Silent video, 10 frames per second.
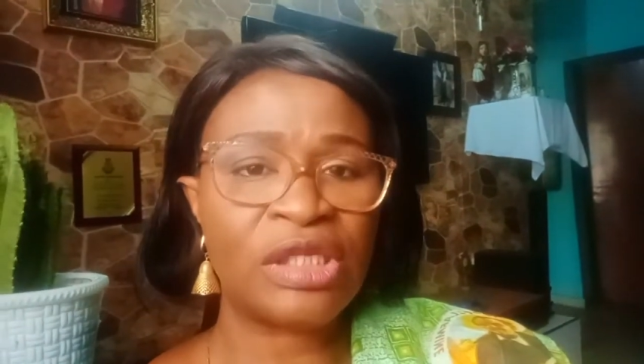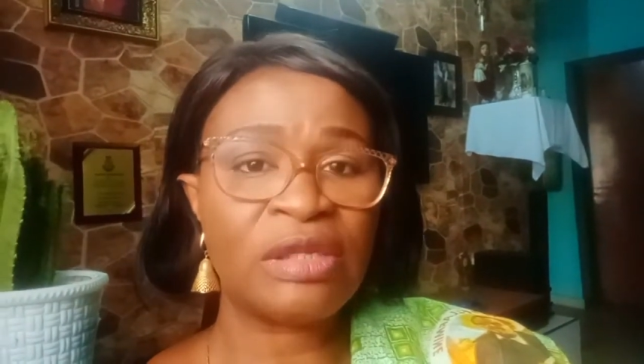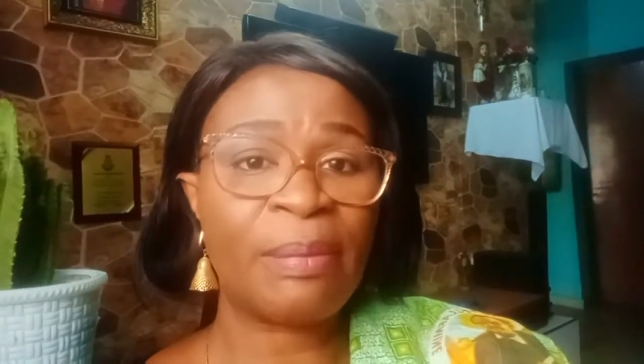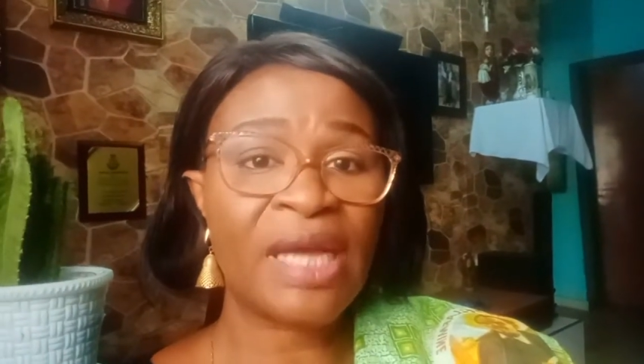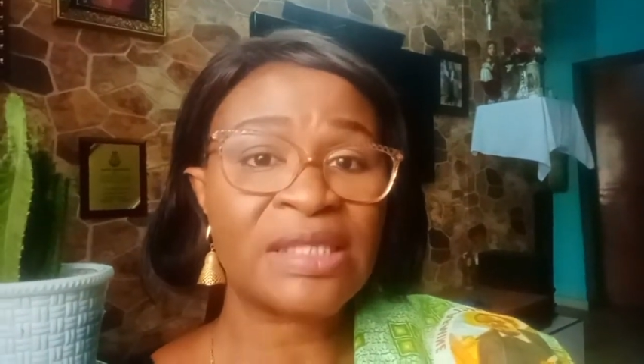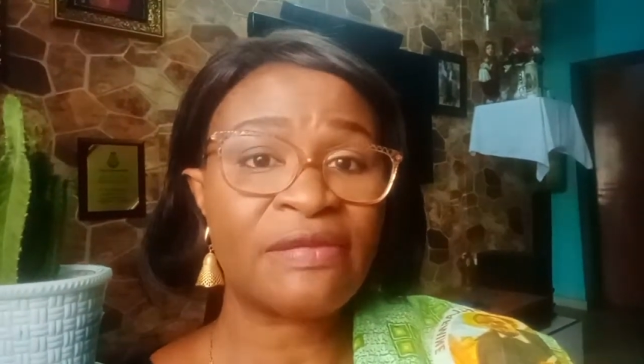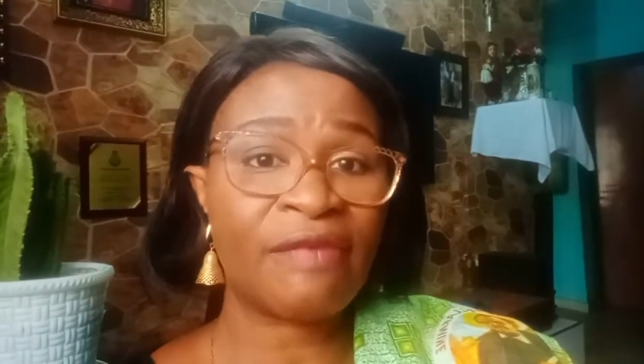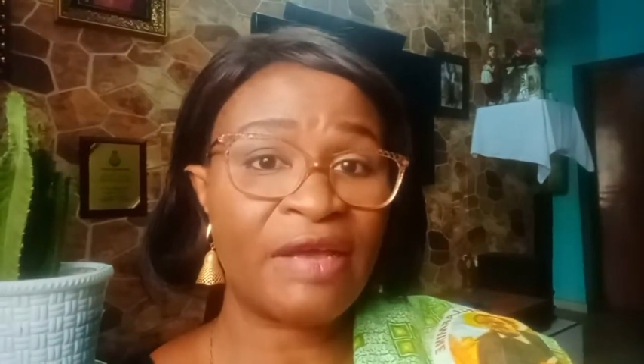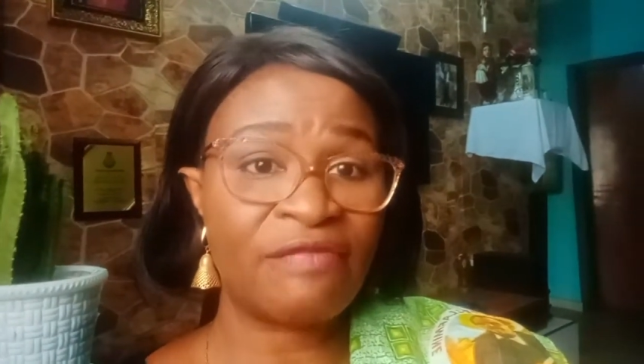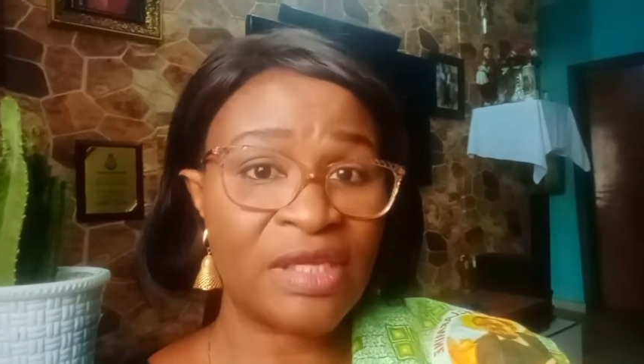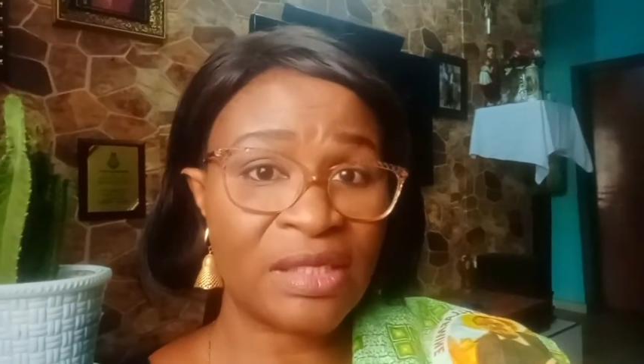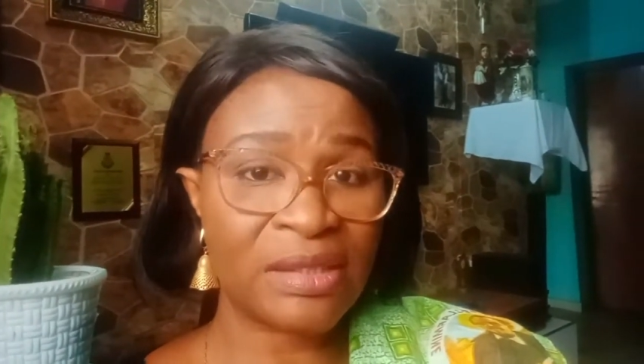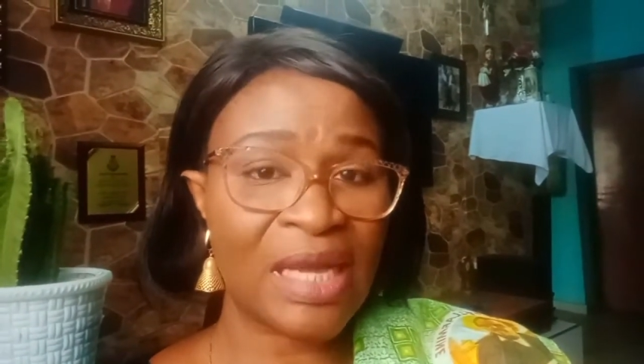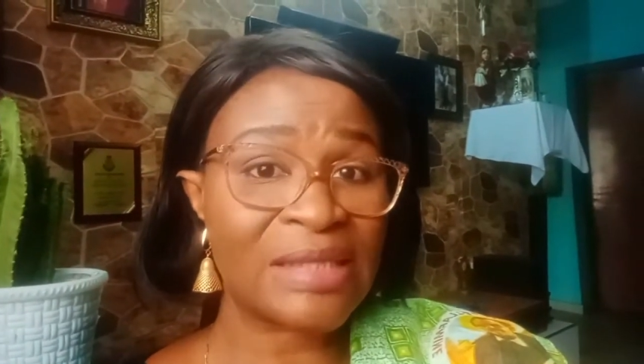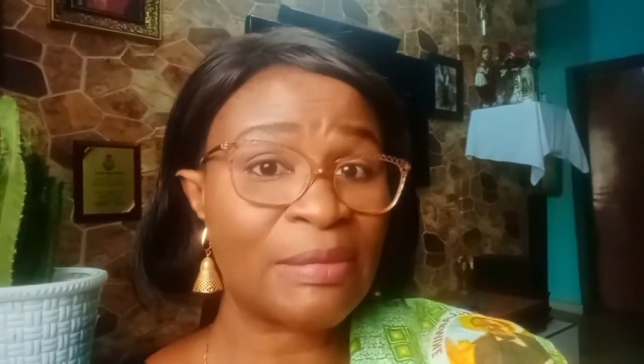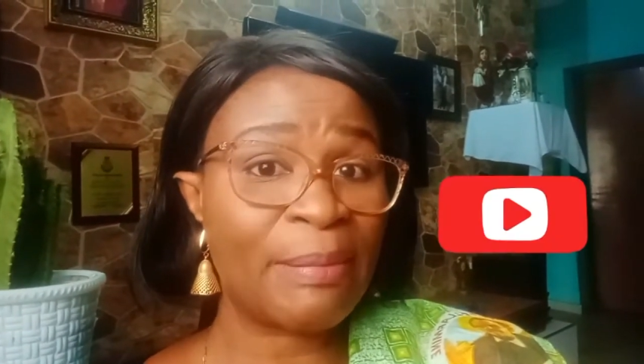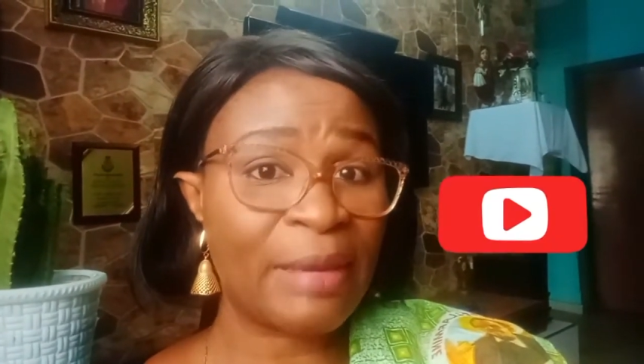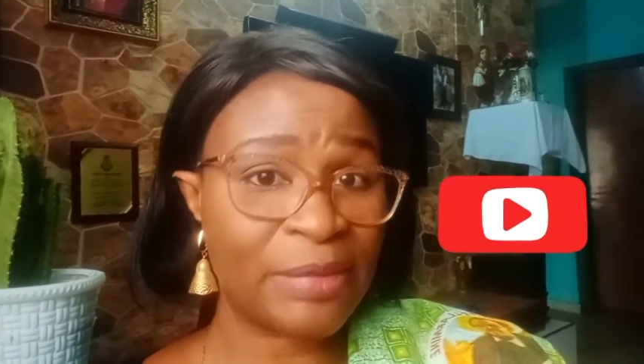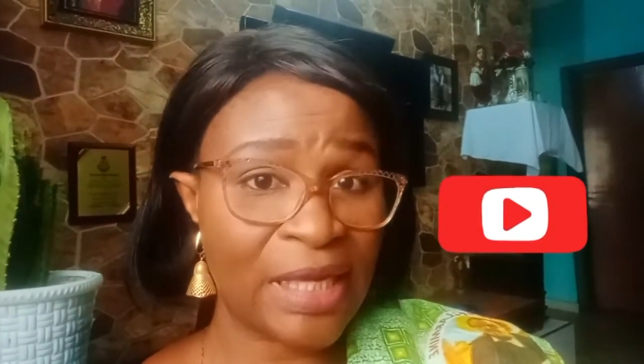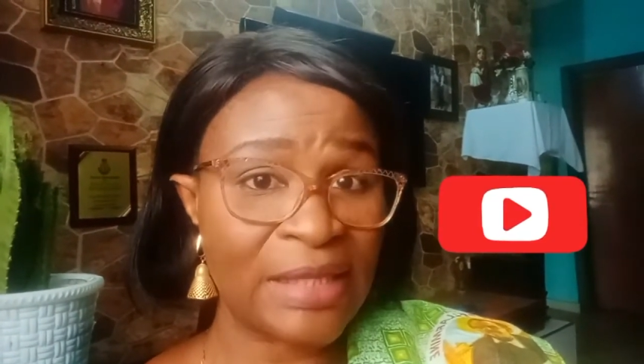in the past 5 years as a
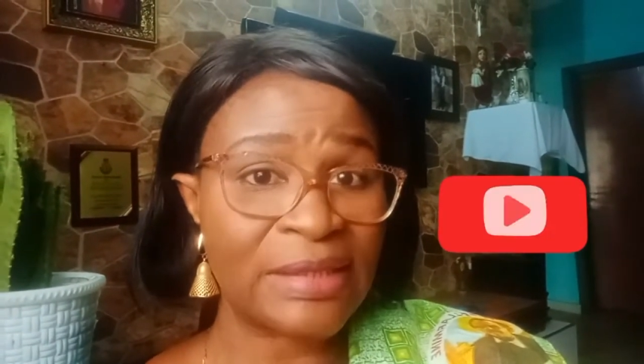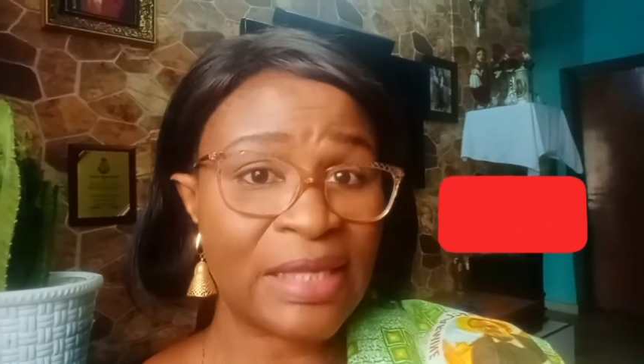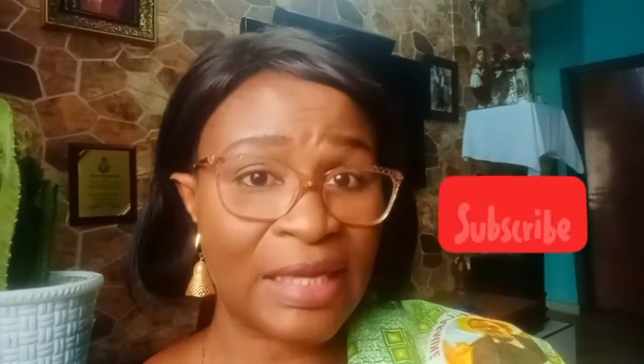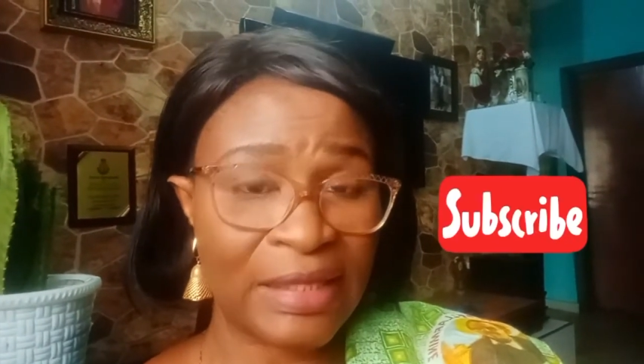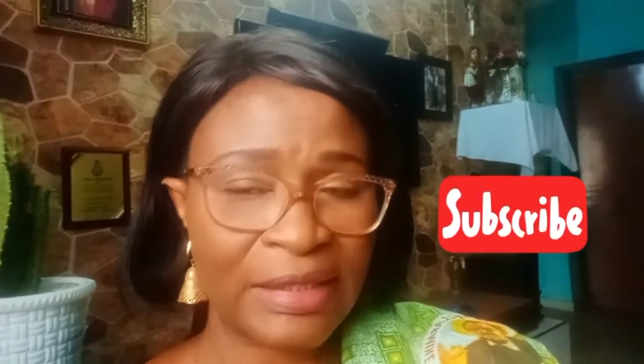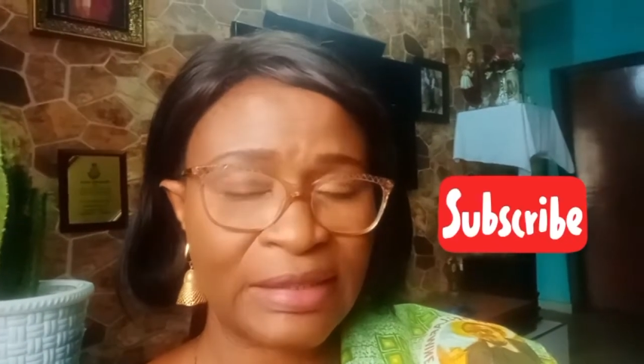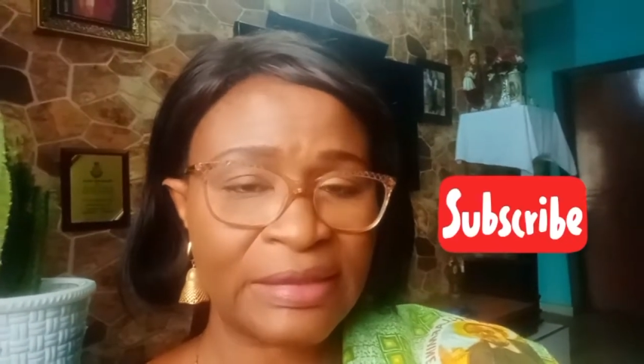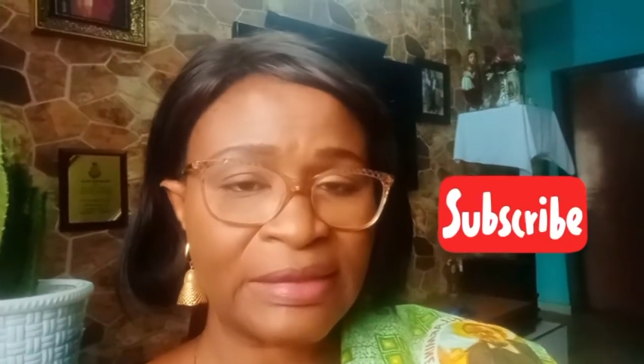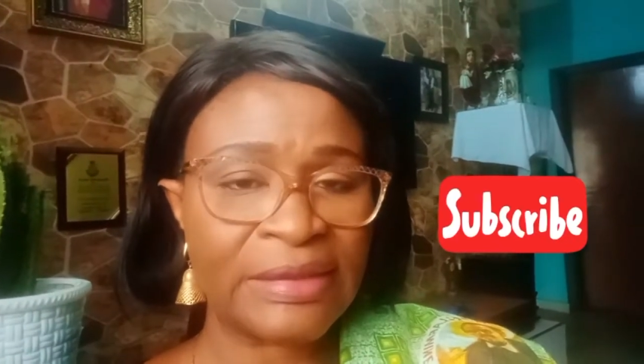baptized Catholic.